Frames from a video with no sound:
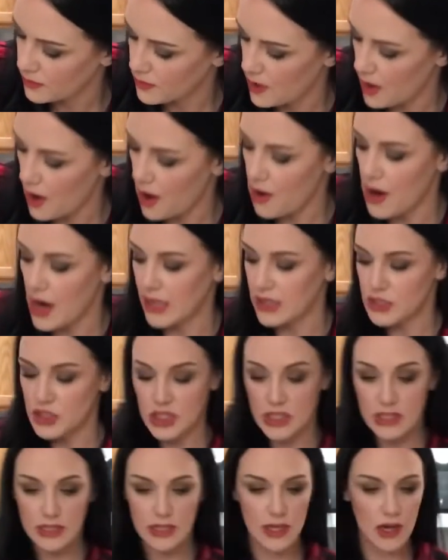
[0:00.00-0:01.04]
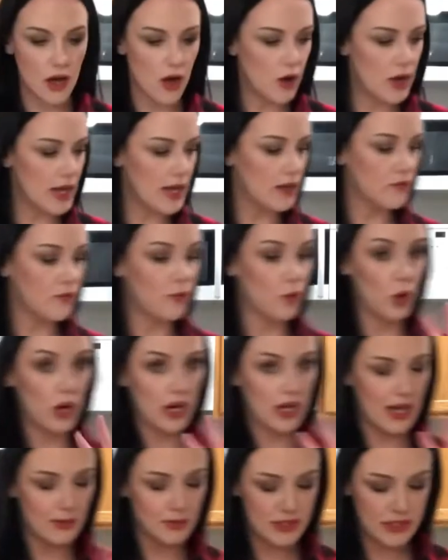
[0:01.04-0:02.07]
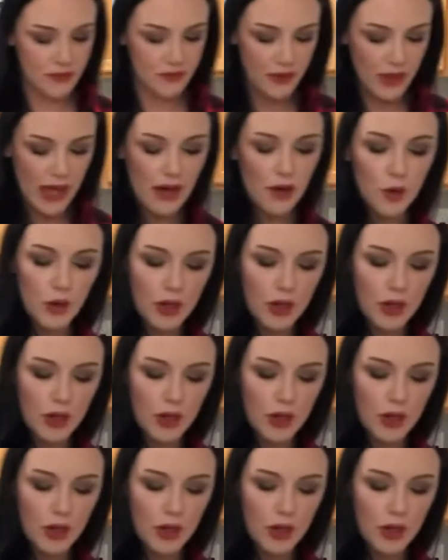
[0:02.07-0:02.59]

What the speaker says: right, she's going, 4 cups of flour.